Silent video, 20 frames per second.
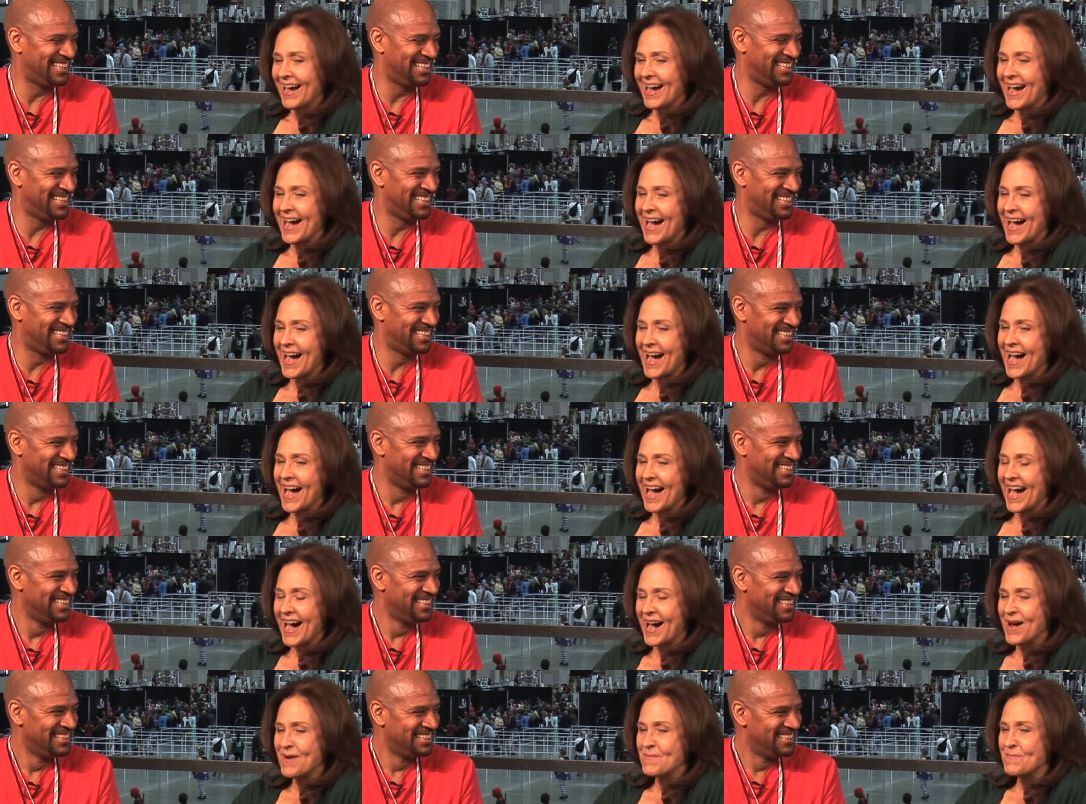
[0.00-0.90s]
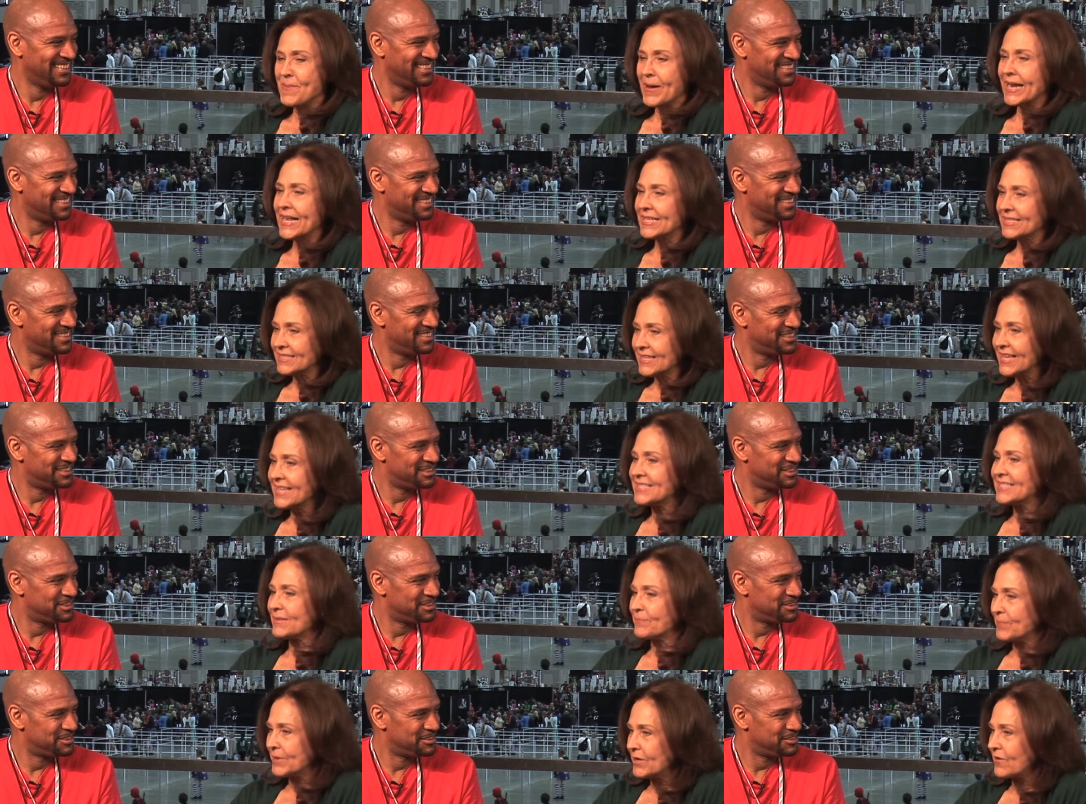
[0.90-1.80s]
Speaker 1: Uh, but it's, it's
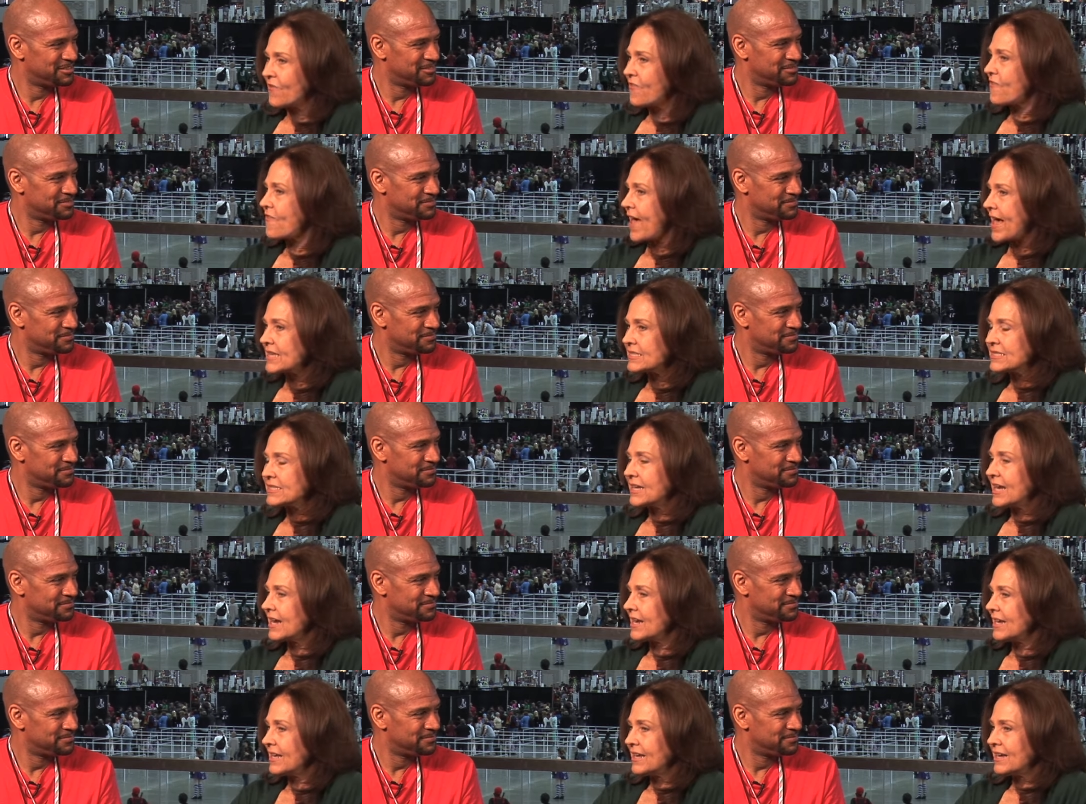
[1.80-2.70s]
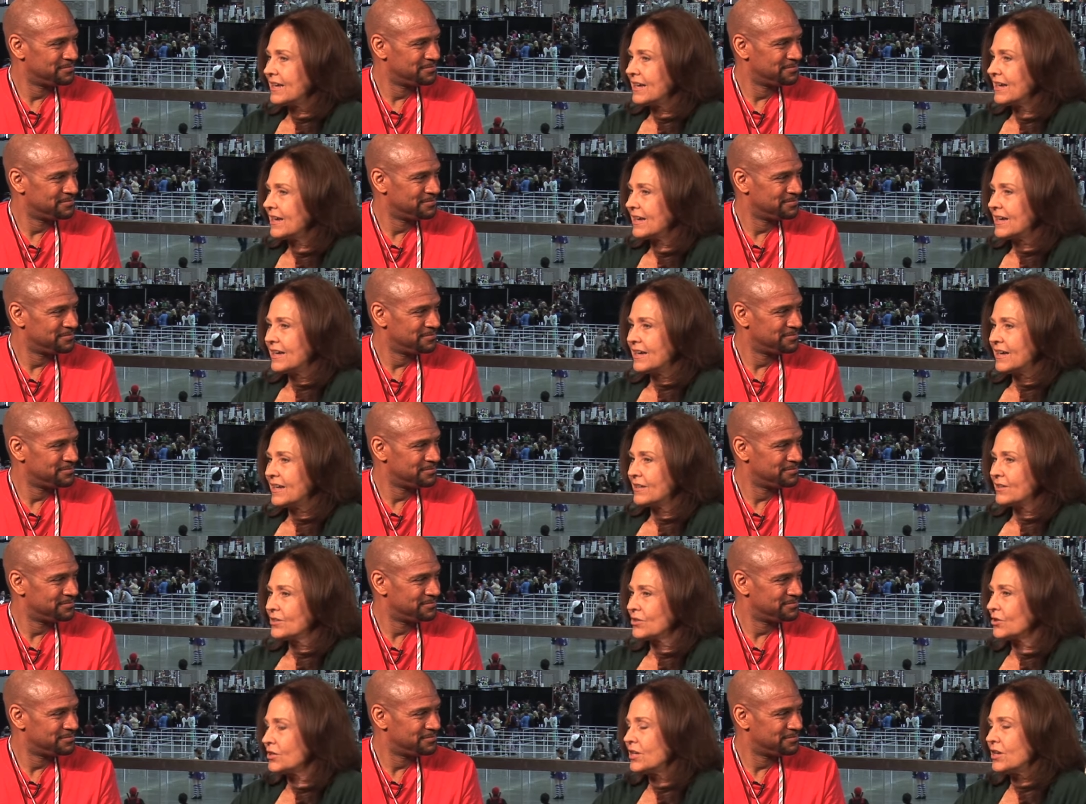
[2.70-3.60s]
been a fascinating uh,
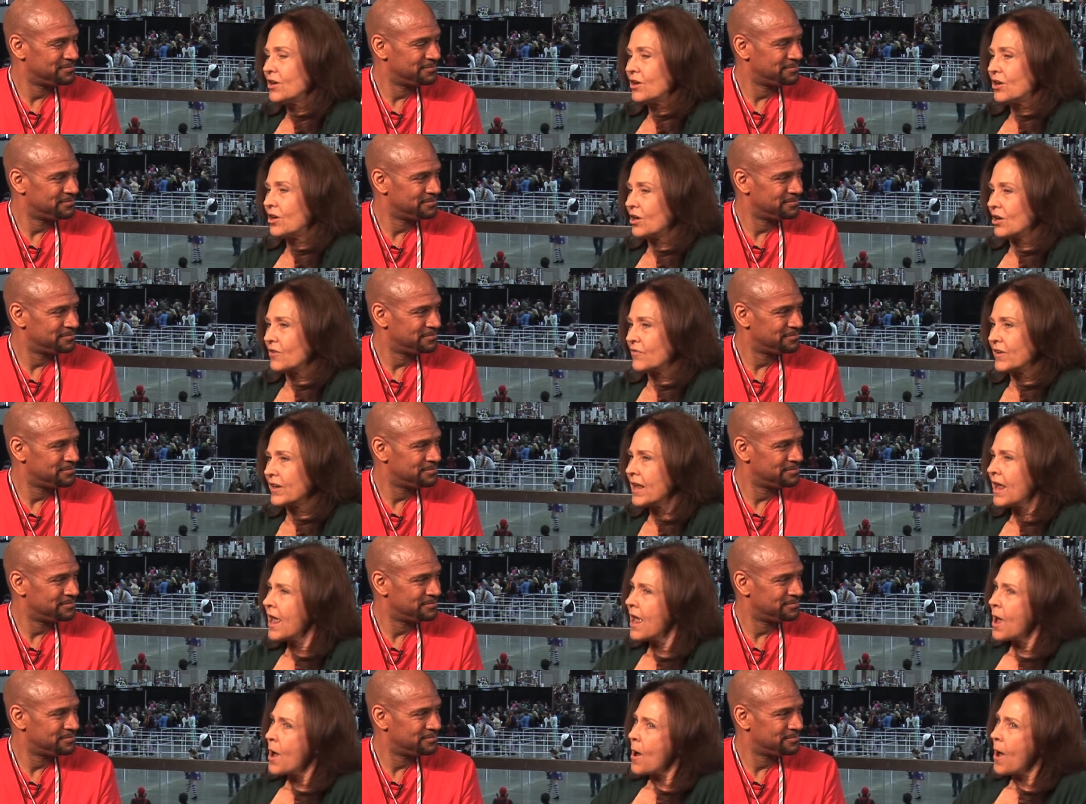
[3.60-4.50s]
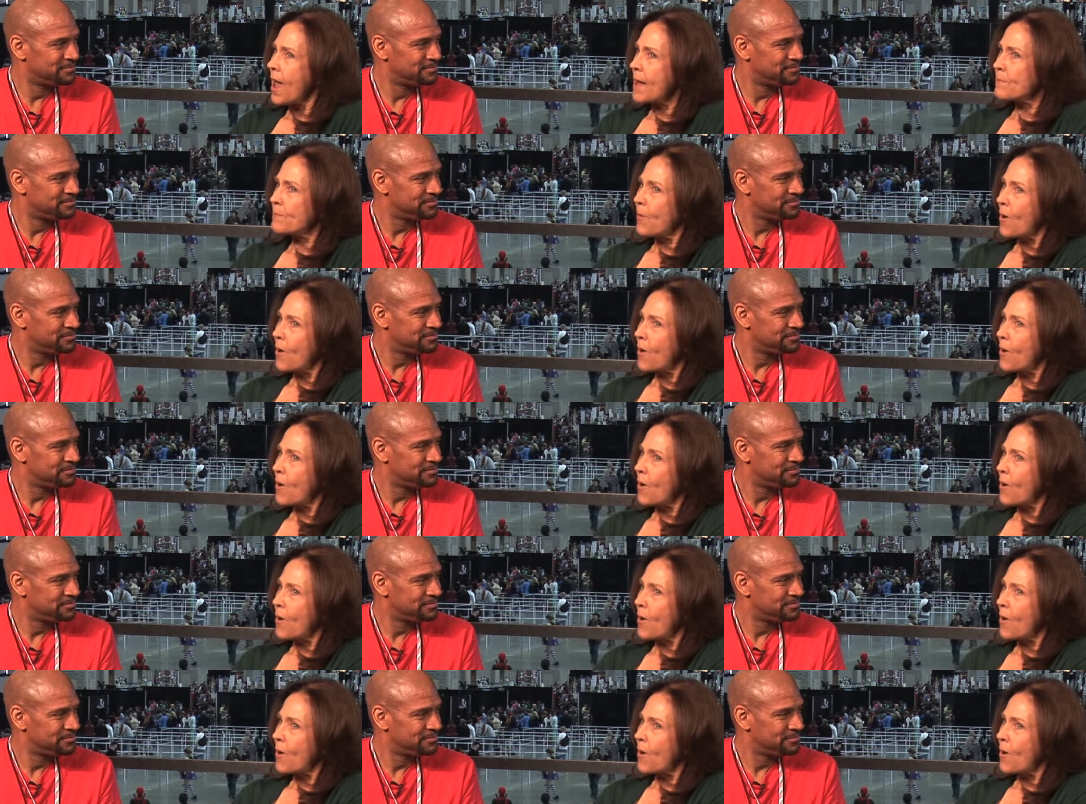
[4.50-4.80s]
learning curve. And, and